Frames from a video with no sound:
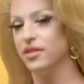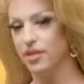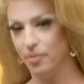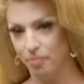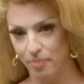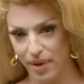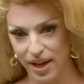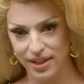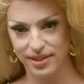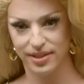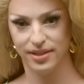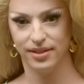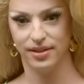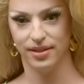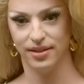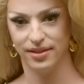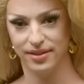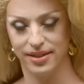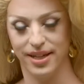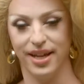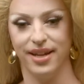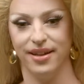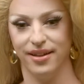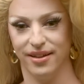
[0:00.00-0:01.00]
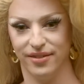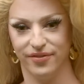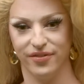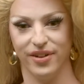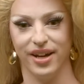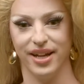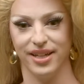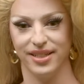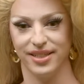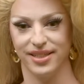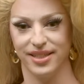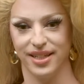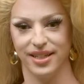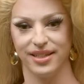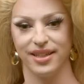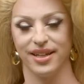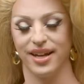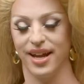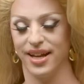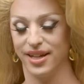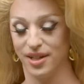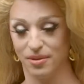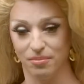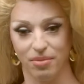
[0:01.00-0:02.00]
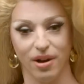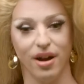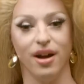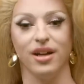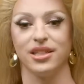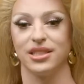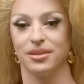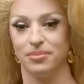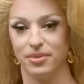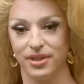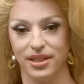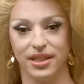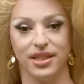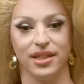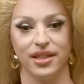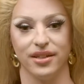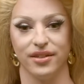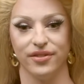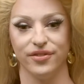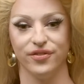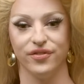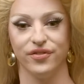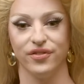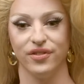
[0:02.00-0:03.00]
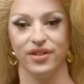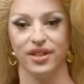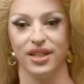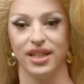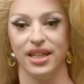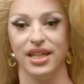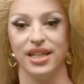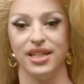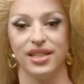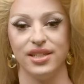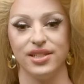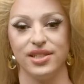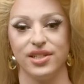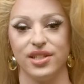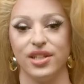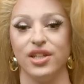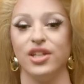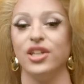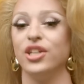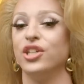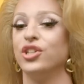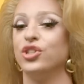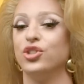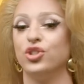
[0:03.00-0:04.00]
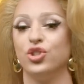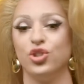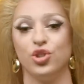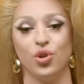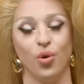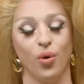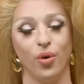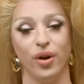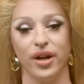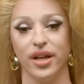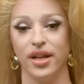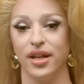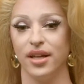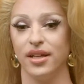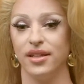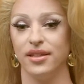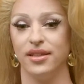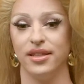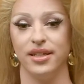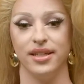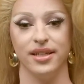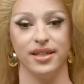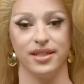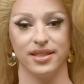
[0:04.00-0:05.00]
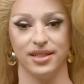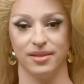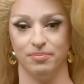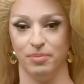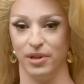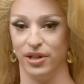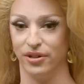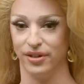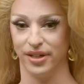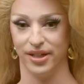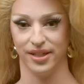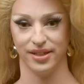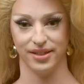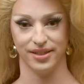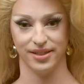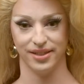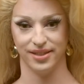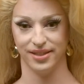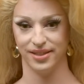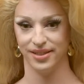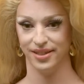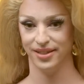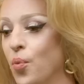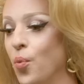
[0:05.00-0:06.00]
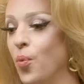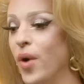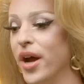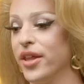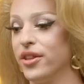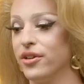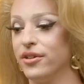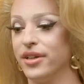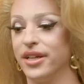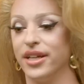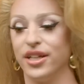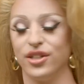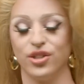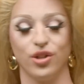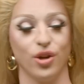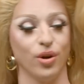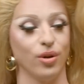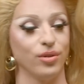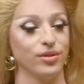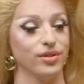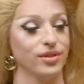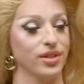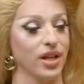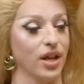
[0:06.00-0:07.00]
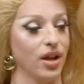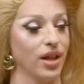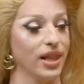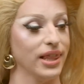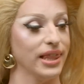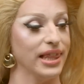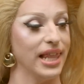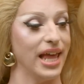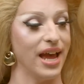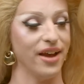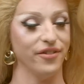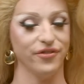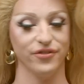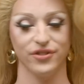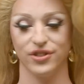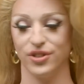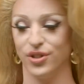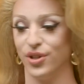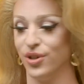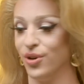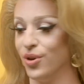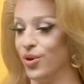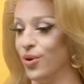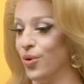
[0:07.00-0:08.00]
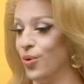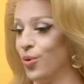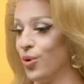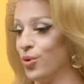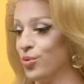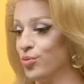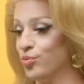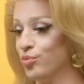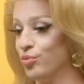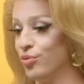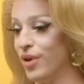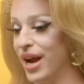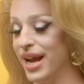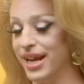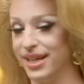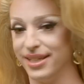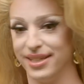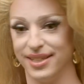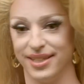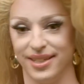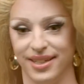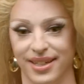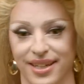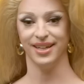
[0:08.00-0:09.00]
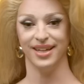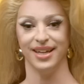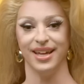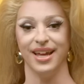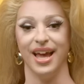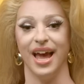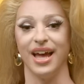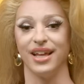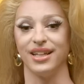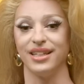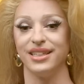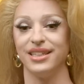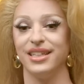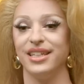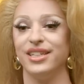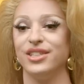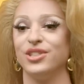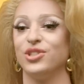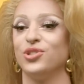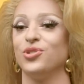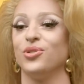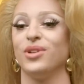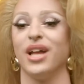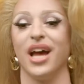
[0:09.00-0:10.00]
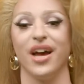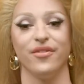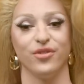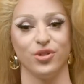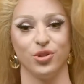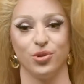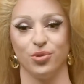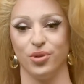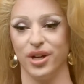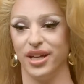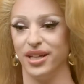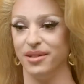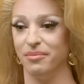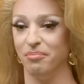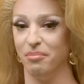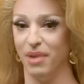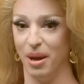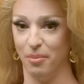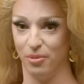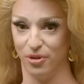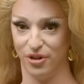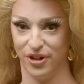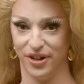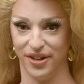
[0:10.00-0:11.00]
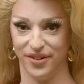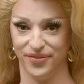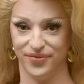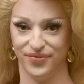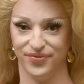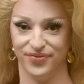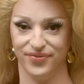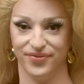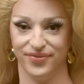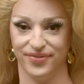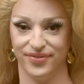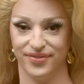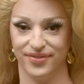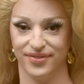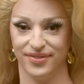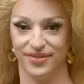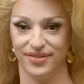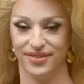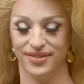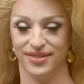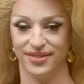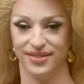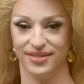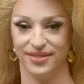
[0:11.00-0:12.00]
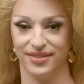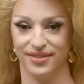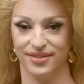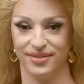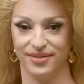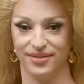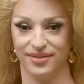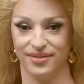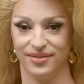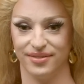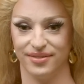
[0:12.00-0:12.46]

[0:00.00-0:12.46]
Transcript: The best dating advice that I can possibly give is enjoy the experience. Whether it goes left or right, at least you'll have a great memory. Okay, let's look at your